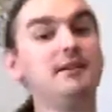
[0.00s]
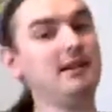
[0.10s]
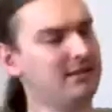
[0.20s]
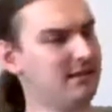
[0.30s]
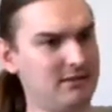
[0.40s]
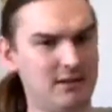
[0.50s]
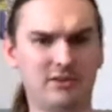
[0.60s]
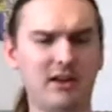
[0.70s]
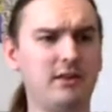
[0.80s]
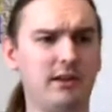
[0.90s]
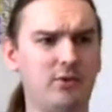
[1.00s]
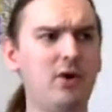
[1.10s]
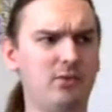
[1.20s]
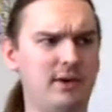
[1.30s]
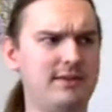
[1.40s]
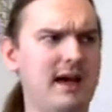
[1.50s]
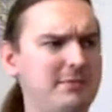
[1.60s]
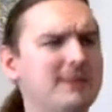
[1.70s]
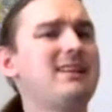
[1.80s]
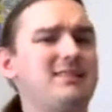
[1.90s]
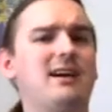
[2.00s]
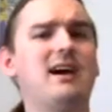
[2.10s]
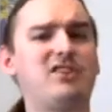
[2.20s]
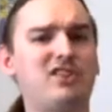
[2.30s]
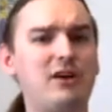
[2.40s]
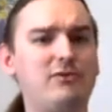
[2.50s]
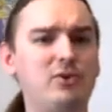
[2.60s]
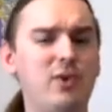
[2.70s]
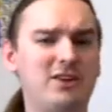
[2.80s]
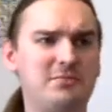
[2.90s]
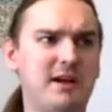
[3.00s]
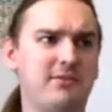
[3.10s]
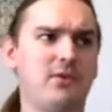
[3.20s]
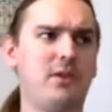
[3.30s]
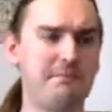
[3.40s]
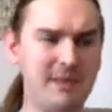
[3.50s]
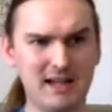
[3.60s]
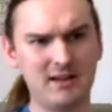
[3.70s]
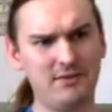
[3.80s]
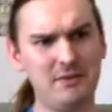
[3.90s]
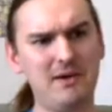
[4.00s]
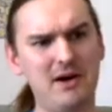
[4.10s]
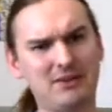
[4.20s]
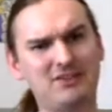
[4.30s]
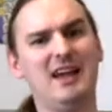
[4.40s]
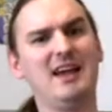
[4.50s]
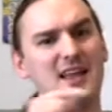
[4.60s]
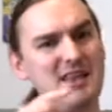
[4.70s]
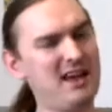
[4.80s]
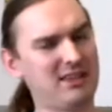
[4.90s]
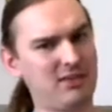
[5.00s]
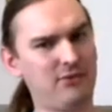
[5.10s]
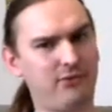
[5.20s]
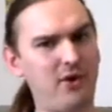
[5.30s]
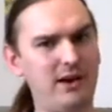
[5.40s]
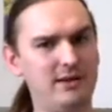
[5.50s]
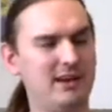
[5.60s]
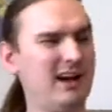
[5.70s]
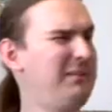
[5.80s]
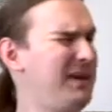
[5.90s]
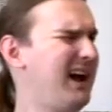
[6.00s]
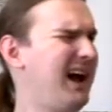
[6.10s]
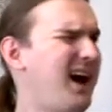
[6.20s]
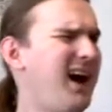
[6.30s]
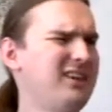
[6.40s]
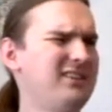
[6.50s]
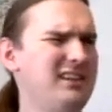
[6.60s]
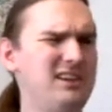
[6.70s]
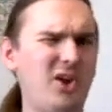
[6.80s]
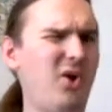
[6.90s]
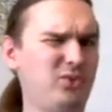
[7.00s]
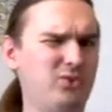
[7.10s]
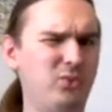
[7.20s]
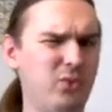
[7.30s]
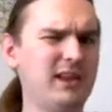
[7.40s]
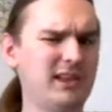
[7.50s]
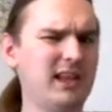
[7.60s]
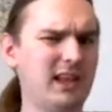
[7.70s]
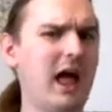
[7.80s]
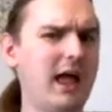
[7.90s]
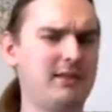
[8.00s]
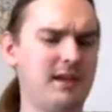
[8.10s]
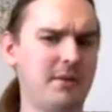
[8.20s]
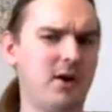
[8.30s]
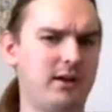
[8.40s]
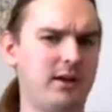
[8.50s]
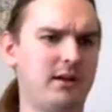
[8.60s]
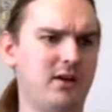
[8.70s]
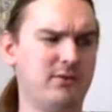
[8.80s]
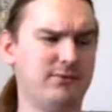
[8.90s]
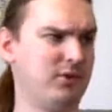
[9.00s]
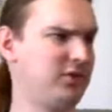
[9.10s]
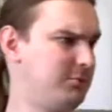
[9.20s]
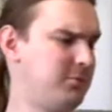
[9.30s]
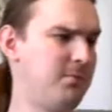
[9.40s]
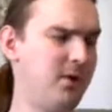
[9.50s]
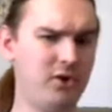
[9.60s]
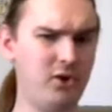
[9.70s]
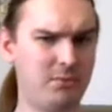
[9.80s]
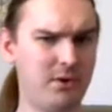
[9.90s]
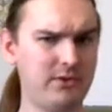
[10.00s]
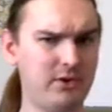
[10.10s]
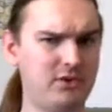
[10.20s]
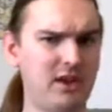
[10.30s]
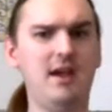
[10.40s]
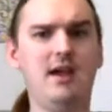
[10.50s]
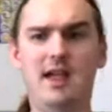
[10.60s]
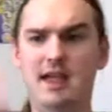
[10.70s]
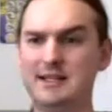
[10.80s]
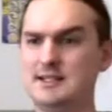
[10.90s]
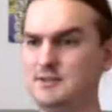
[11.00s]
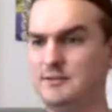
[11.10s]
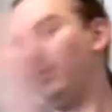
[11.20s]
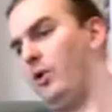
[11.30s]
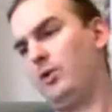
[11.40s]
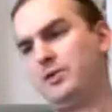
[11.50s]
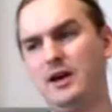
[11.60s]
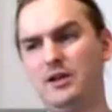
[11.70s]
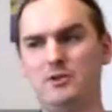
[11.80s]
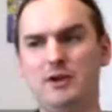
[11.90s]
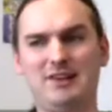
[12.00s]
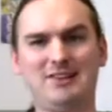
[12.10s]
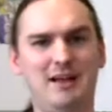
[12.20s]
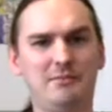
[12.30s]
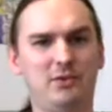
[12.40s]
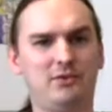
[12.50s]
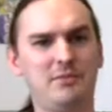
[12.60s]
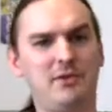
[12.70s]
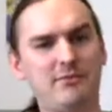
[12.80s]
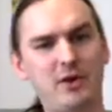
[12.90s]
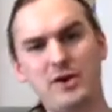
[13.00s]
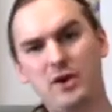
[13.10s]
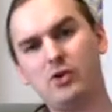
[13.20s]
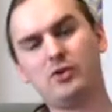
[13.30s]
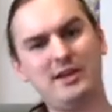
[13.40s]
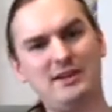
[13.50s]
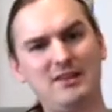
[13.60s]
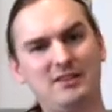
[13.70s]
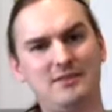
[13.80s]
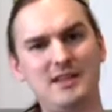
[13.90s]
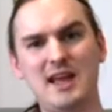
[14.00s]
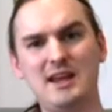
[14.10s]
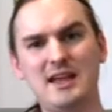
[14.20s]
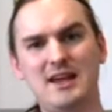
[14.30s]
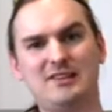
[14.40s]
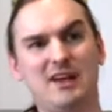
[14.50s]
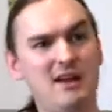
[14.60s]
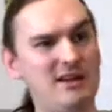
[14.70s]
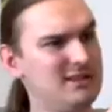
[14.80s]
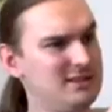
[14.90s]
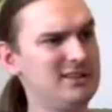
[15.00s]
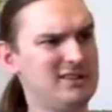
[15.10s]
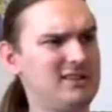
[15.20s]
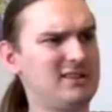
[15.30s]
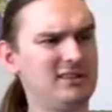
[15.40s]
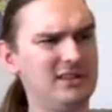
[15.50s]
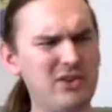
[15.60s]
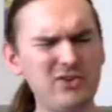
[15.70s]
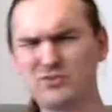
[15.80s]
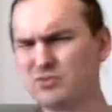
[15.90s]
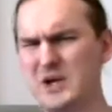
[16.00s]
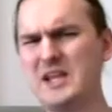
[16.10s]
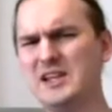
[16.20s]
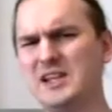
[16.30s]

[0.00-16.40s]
Not that there's anything wrong with that, but that's the kind of stuff you expect for the back of the box, not the front. I mean, I honestly don't really like the American cover for Super Mario Brothers, and all the other examples from the very early days of the NES just look really